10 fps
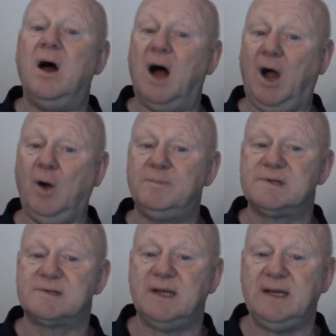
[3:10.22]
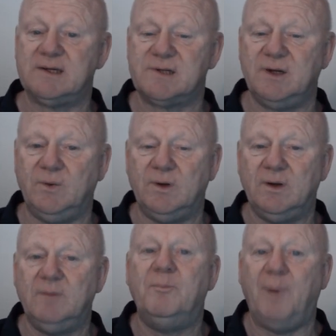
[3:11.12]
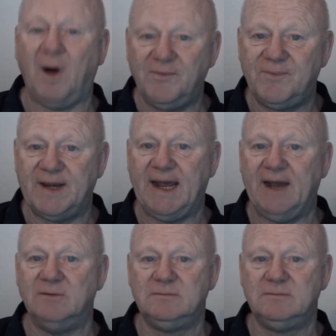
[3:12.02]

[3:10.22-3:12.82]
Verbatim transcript: I hope to see you soon. Bye for now.